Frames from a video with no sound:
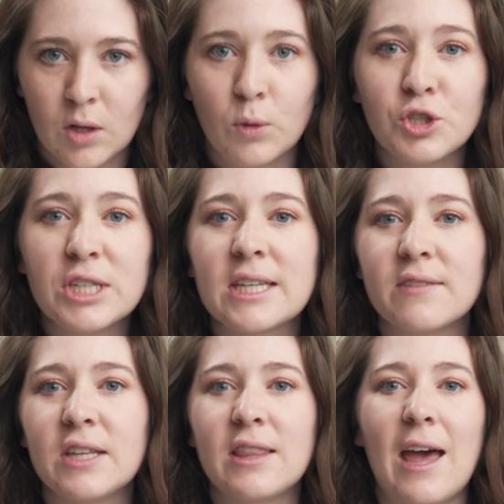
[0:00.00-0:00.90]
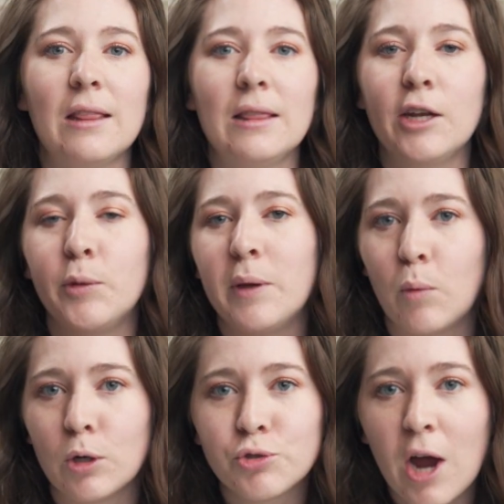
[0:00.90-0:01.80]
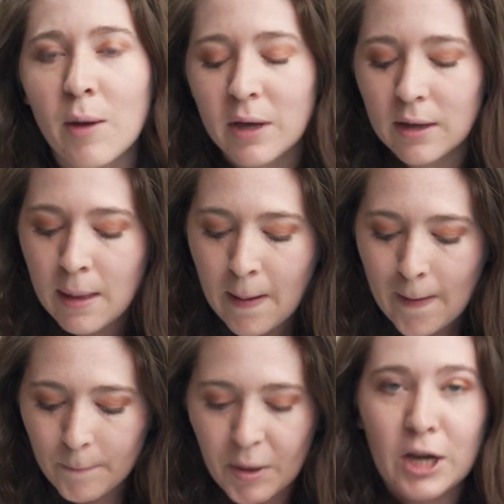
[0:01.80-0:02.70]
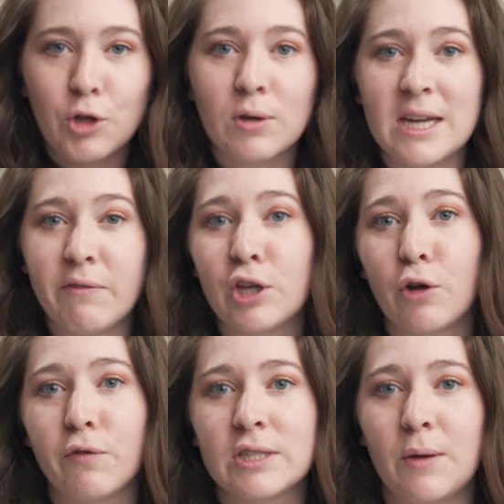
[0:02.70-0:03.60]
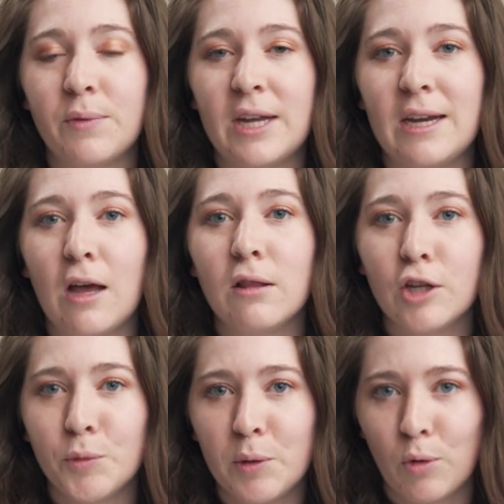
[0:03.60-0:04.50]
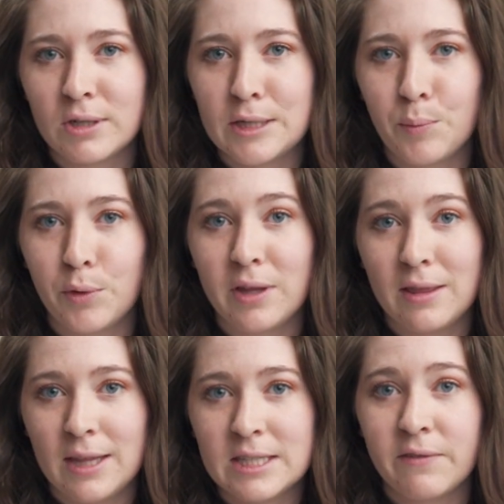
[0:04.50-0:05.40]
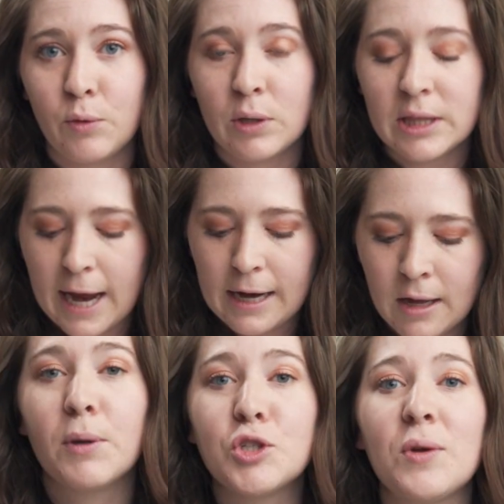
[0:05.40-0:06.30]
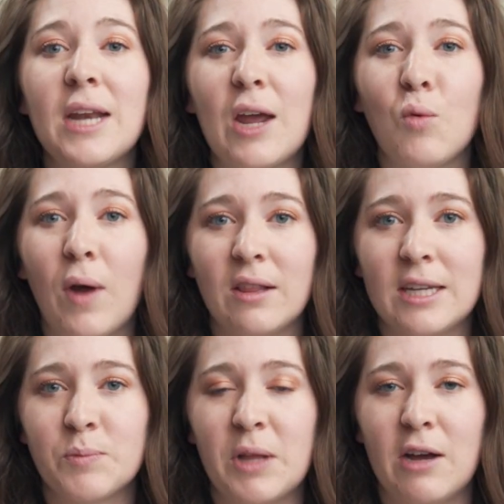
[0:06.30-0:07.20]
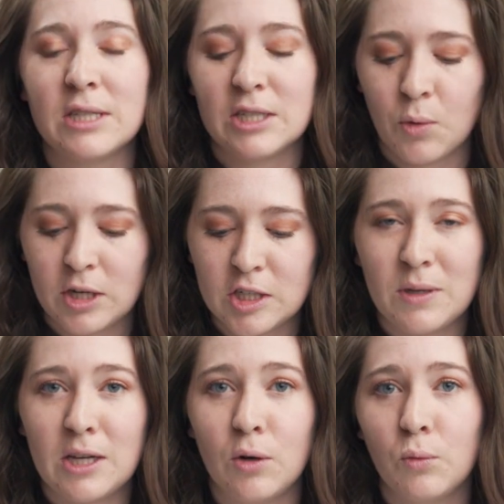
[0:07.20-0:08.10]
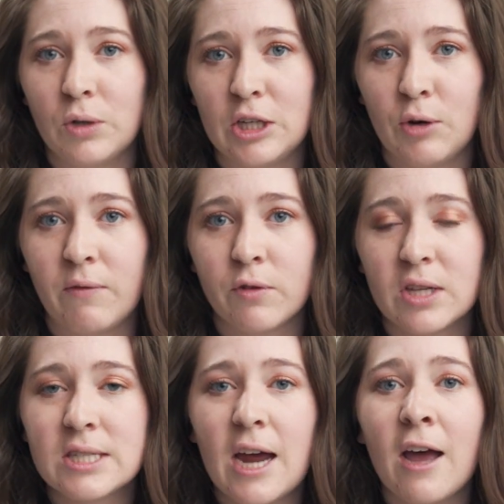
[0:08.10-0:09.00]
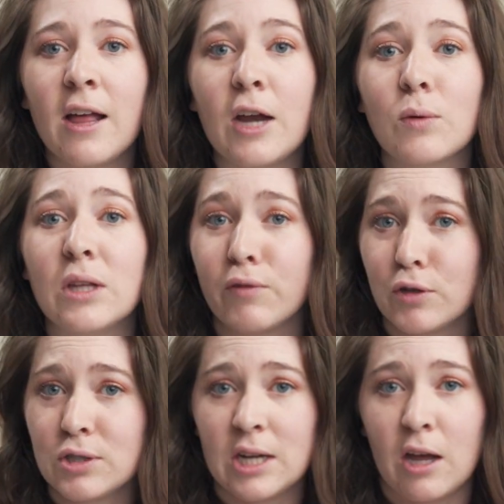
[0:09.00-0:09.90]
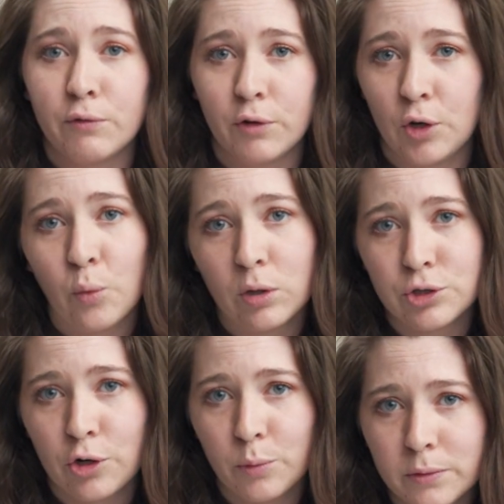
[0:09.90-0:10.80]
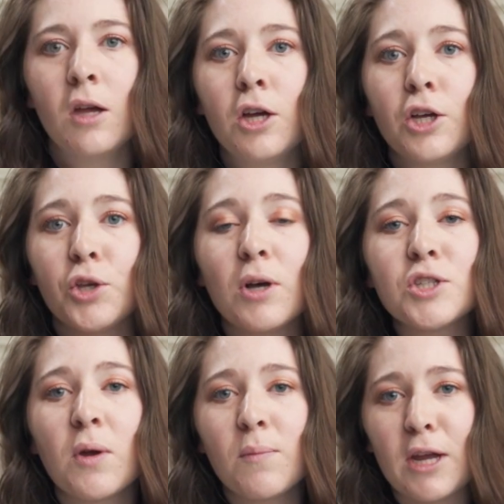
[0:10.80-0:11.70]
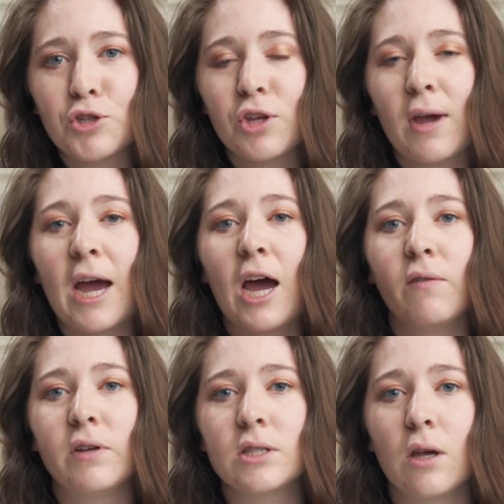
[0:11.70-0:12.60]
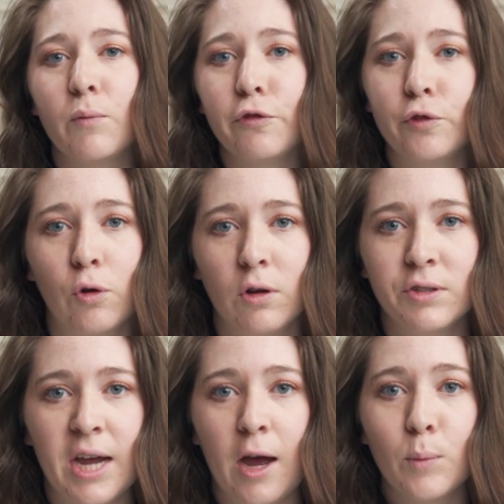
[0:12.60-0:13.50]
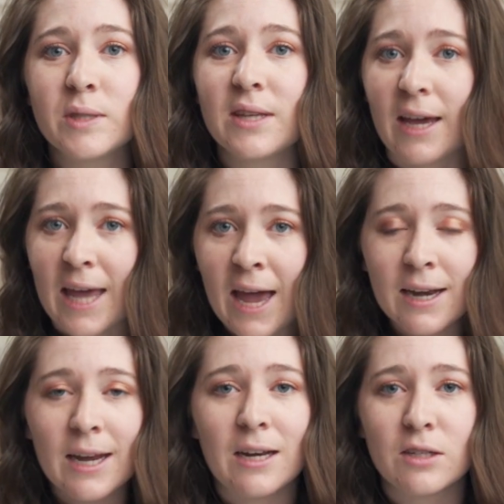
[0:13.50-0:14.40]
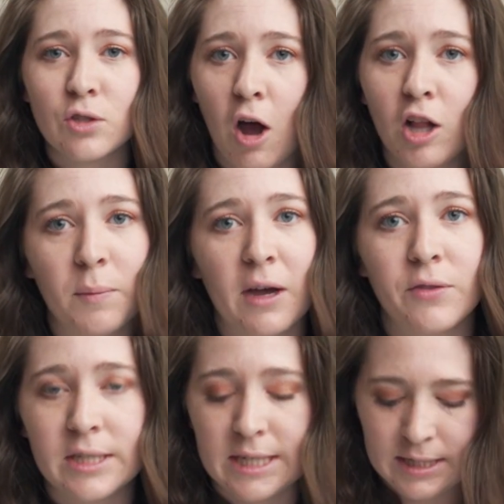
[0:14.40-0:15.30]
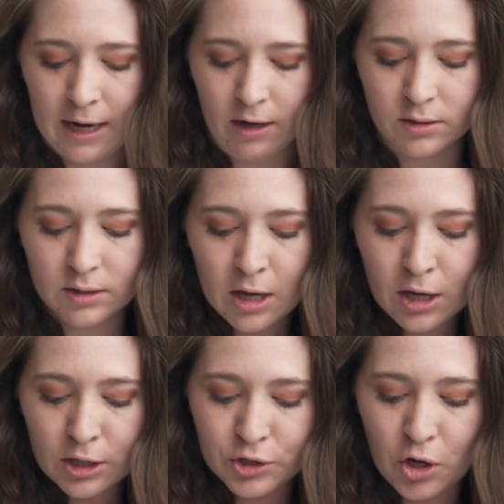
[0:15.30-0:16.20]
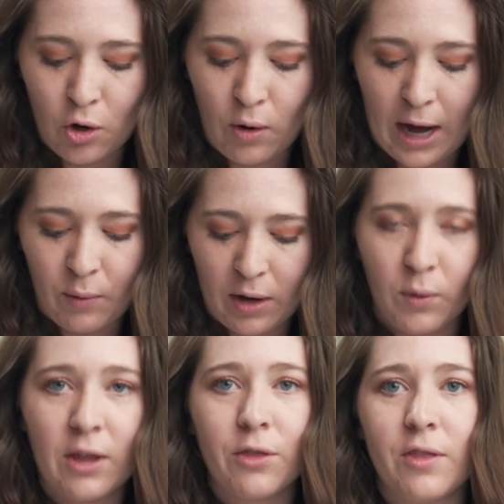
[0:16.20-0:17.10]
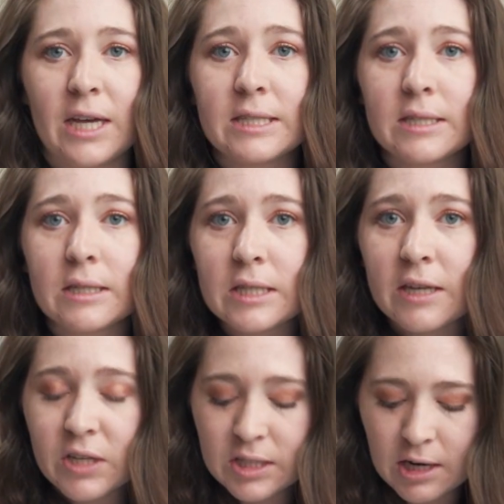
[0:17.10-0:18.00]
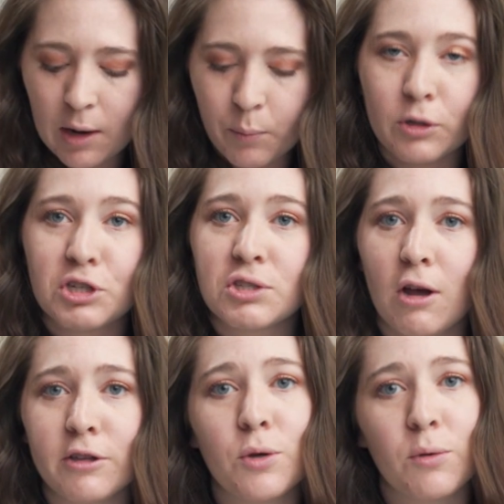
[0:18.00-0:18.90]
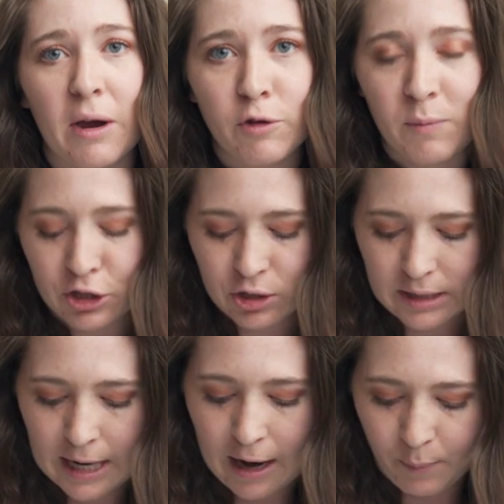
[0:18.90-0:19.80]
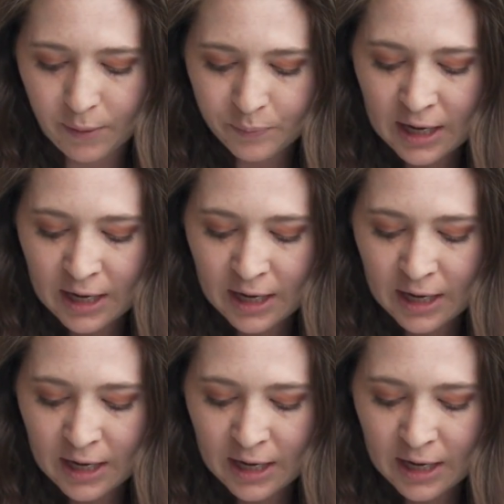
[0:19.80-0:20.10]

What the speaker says: which just gives it that little bit more drama, but you could definitely go for something a little bit more simple than this if you would like. But doing a white lace blouse is going to be really great for this style and really versatile for your wardrobe. You also want to make sure that you have some floral tops. Again, it is all about the details. So I went with this sleeveless top, which is also a Reformation top,